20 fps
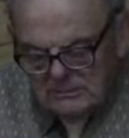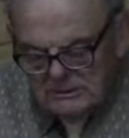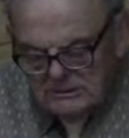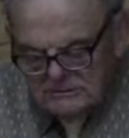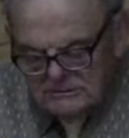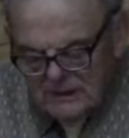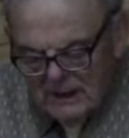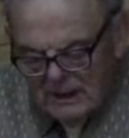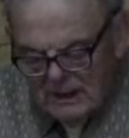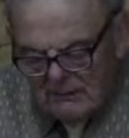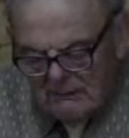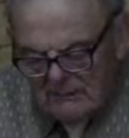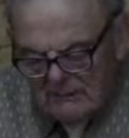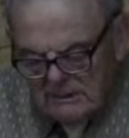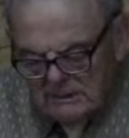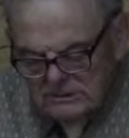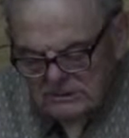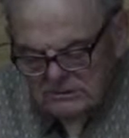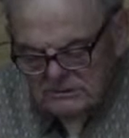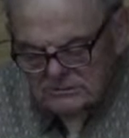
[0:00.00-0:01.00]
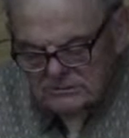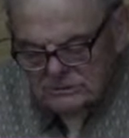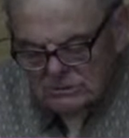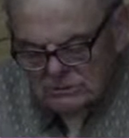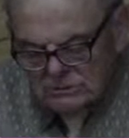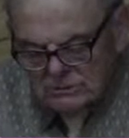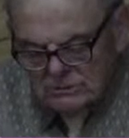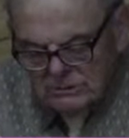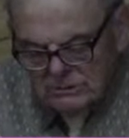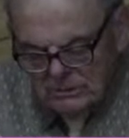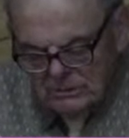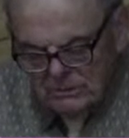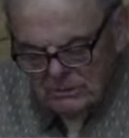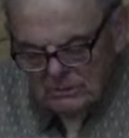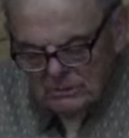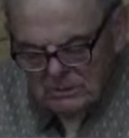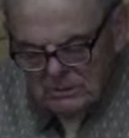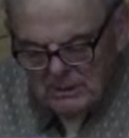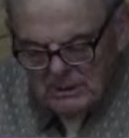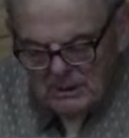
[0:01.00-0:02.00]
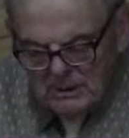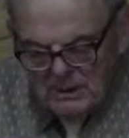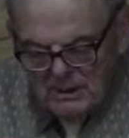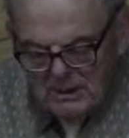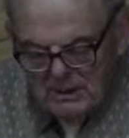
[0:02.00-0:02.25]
desiring to sue you,